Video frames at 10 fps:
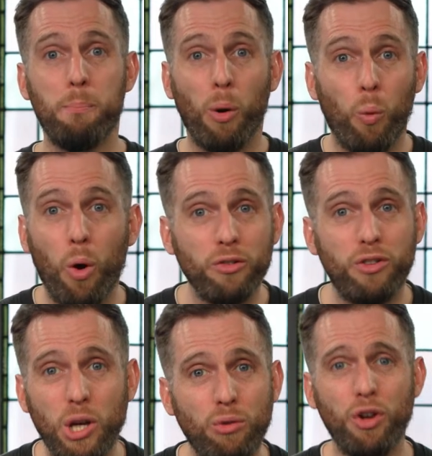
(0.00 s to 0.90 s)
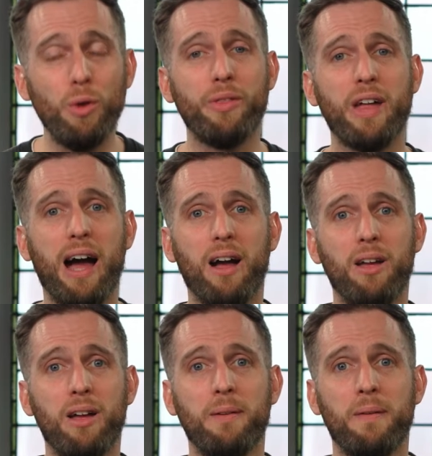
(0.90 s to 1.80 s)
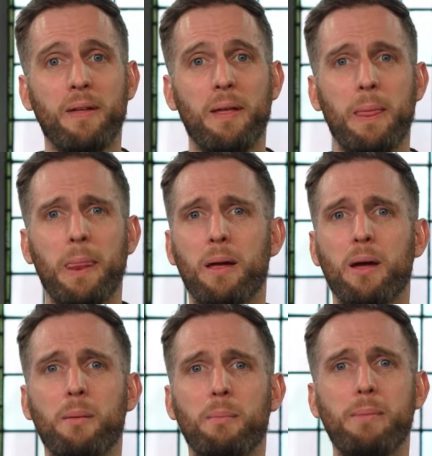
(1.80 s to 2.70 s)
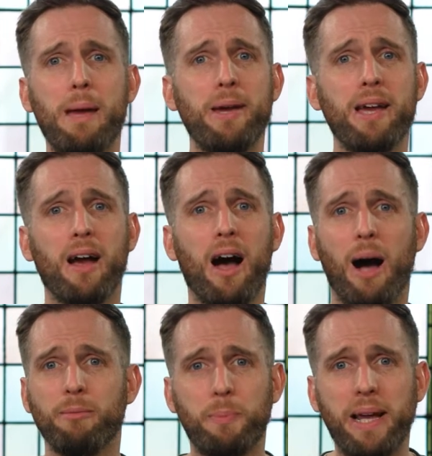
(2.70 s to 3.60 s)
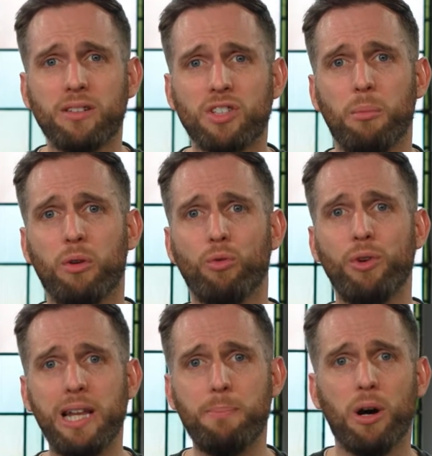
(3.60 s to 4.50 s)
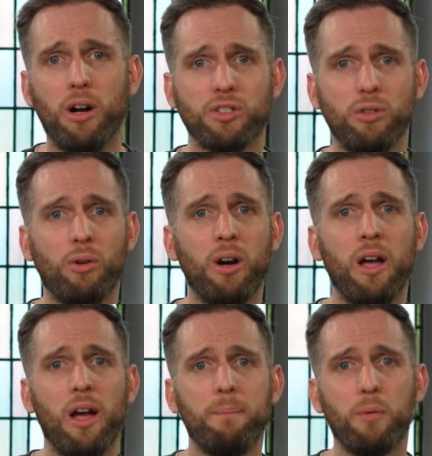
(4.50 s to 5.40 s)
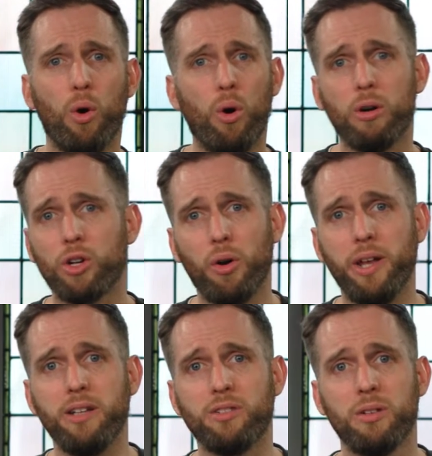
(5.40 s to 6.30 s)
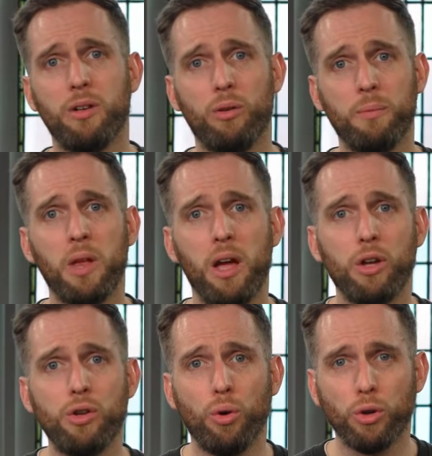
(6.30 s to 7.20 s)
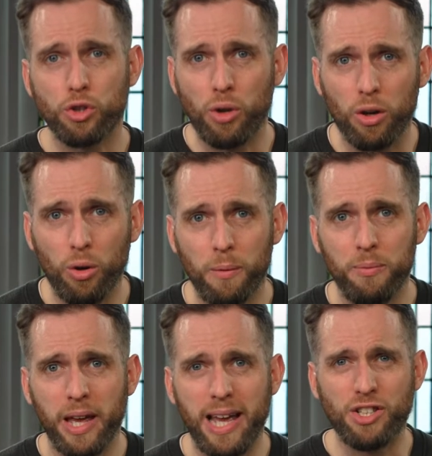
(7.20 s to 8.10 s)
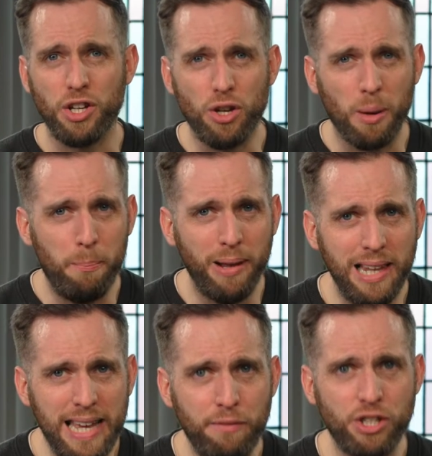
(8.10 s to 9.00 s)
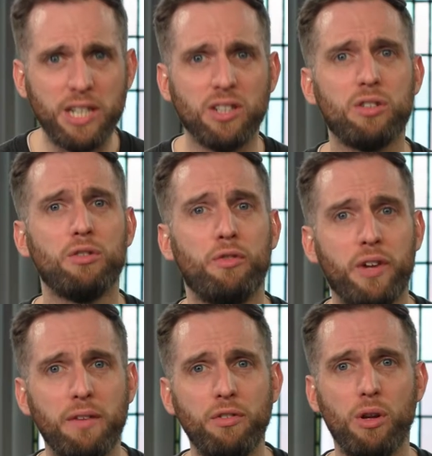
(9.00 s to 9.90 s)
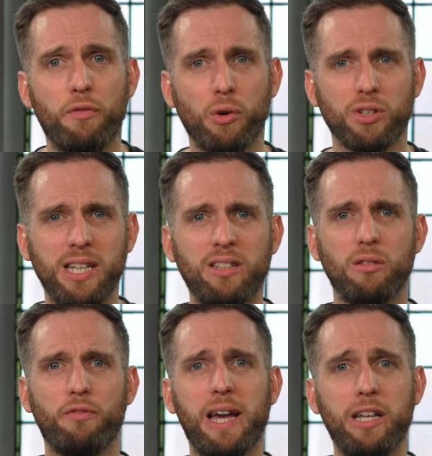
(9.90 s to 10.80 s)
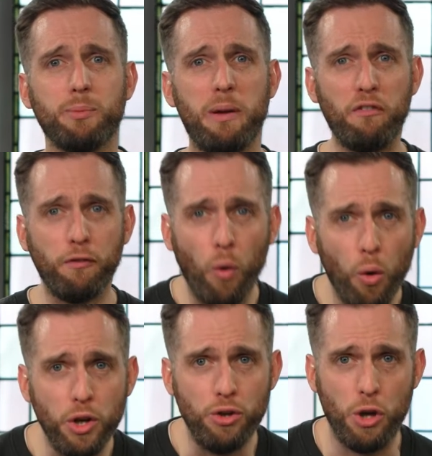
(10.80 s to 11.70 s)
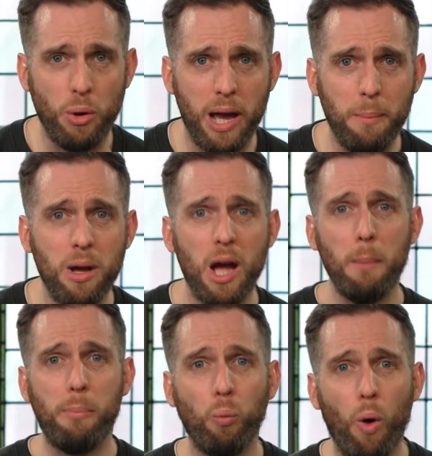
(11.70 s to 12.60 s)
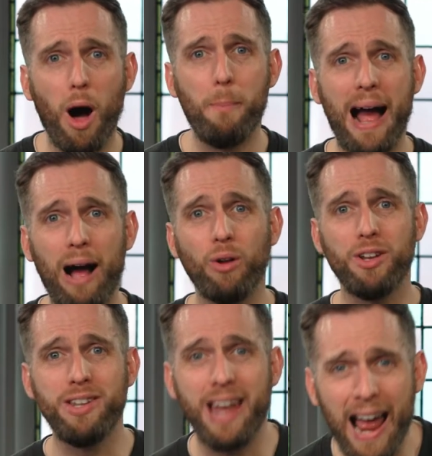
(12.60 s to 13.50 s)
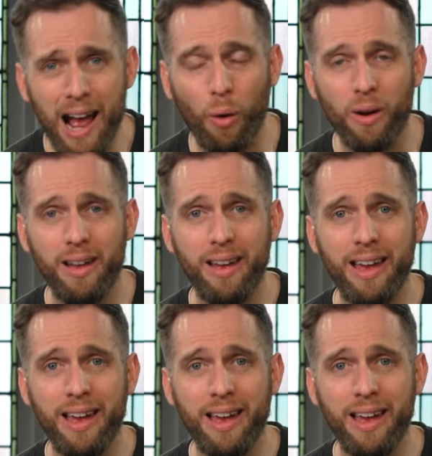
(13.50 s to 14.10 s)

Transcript: But what do you do with that? Maybe I'm speaking to someone really personal, or God is. Your struggle is that you can believe Jesus has forgiven you for your sins and failures before you knew him, but what about now?